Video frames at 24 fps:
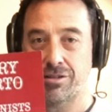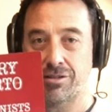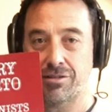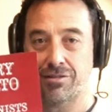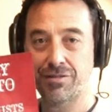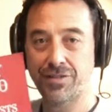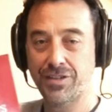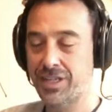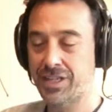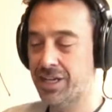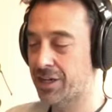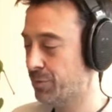
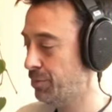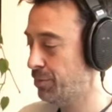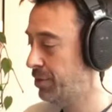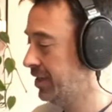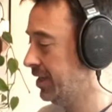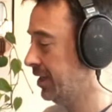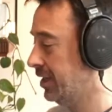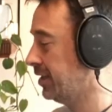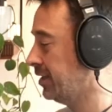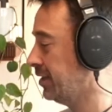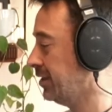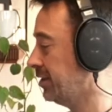for Young
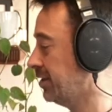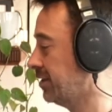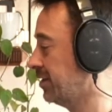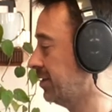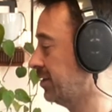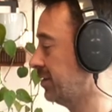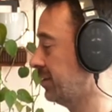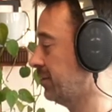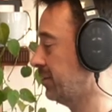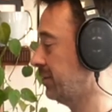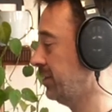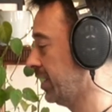
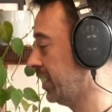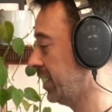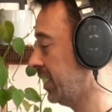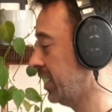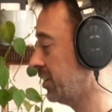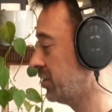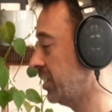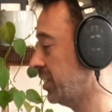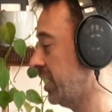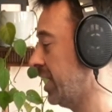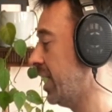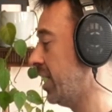Pianists by
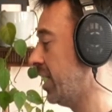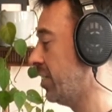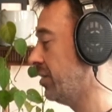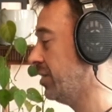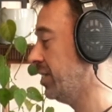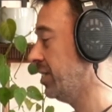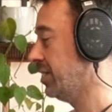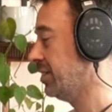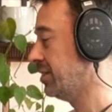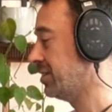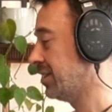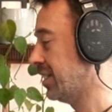Cashel
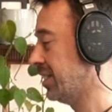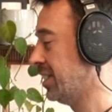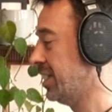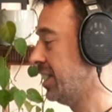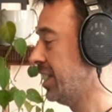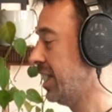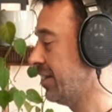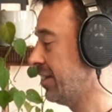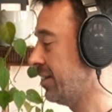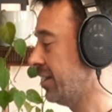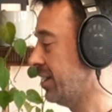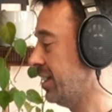is
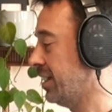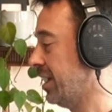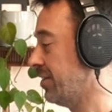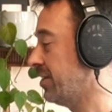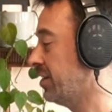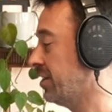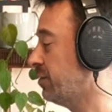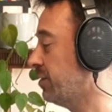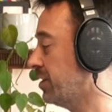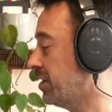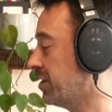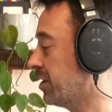another. Now
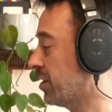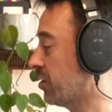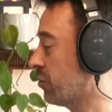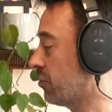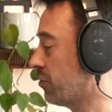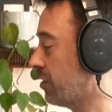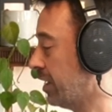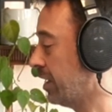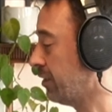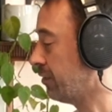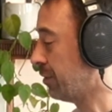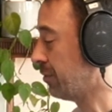this one's a
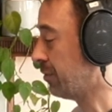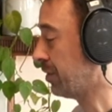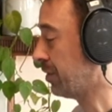great one